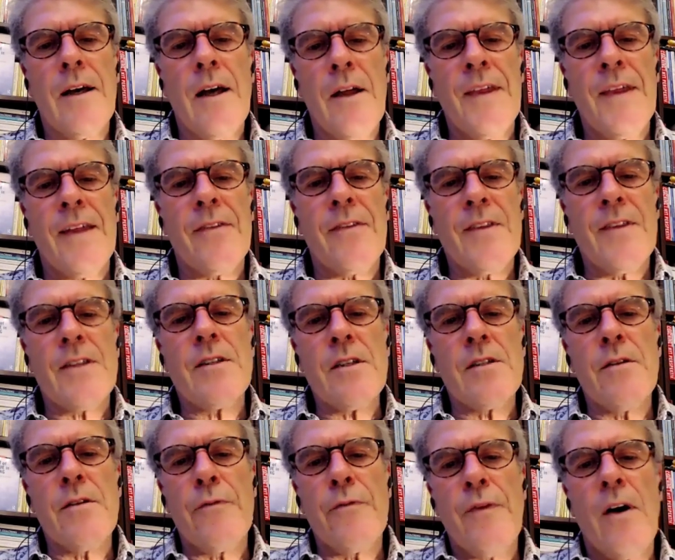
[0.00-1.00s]
I think this is
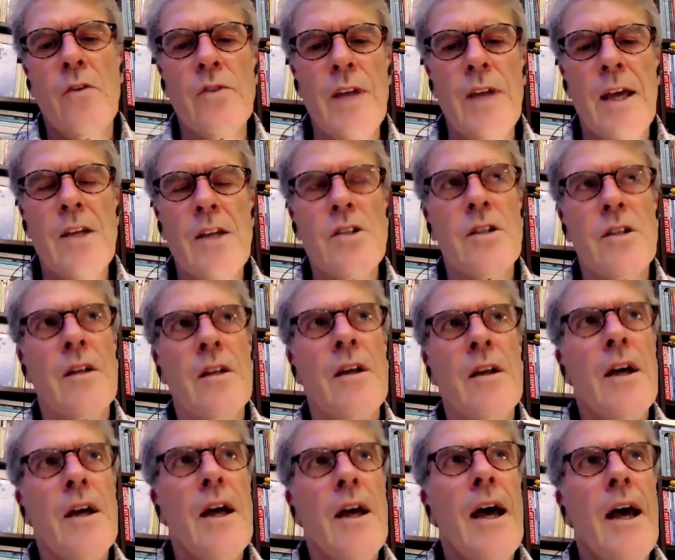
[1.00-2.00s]
the foundation.
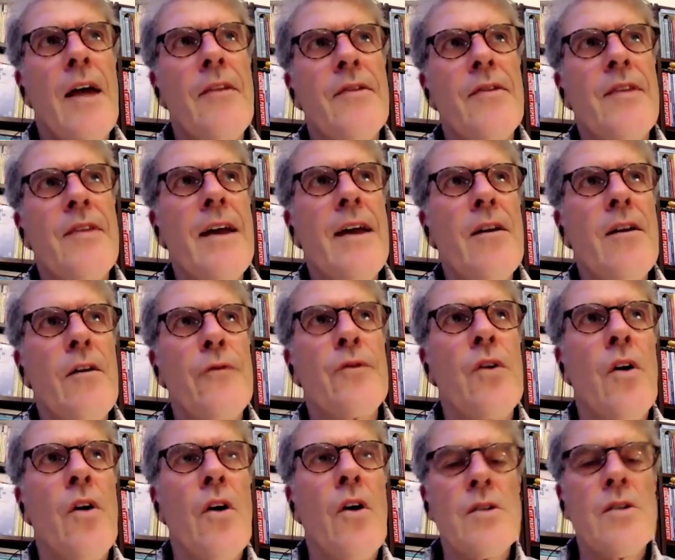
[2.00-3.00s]
And then, of
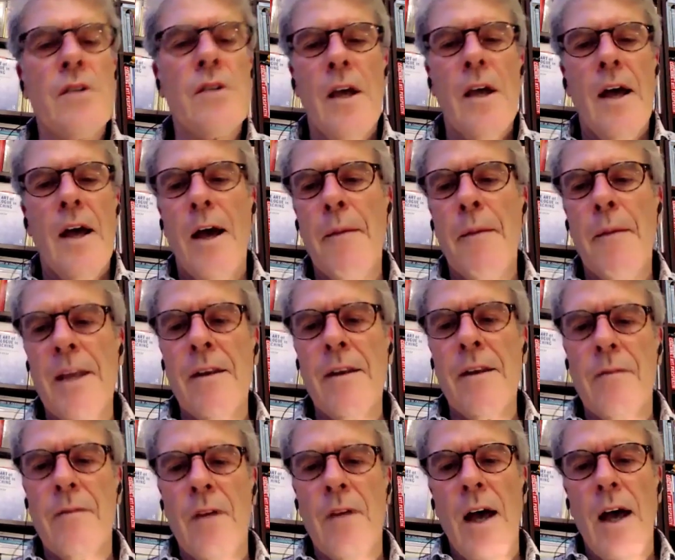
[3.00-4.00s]
course, I
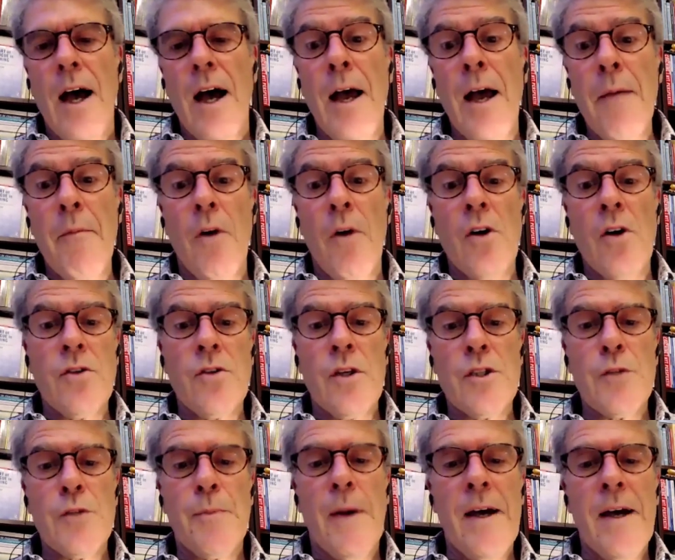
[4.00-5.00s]
mean, I'm also
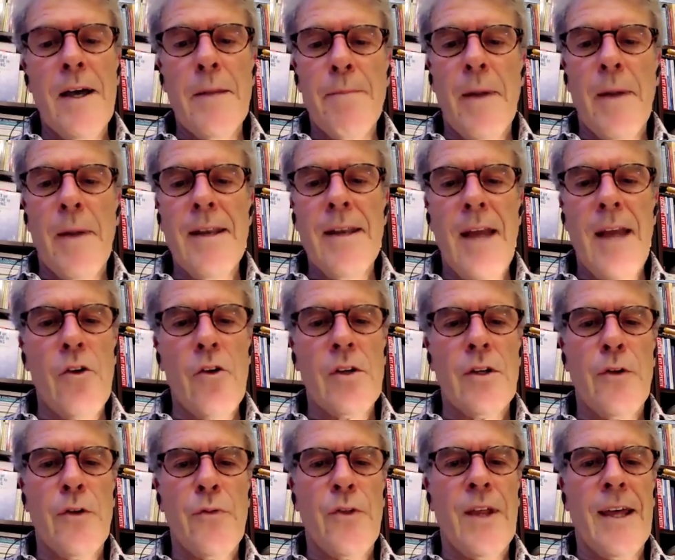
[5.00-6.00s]
inspired by
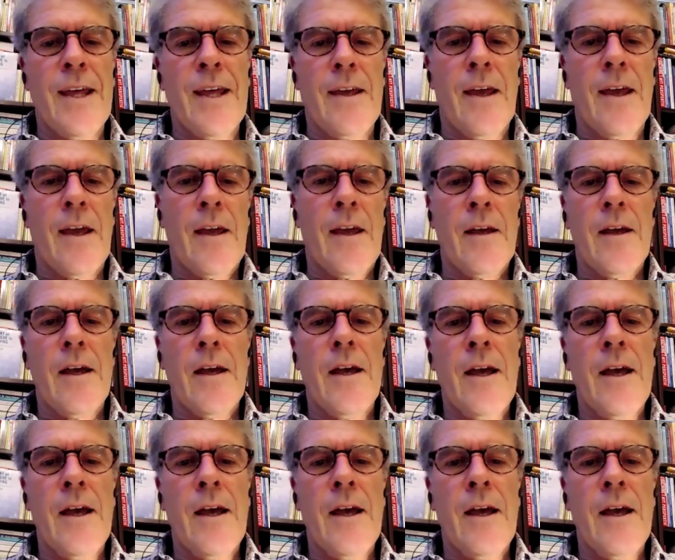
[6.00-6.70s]
narrative thinking.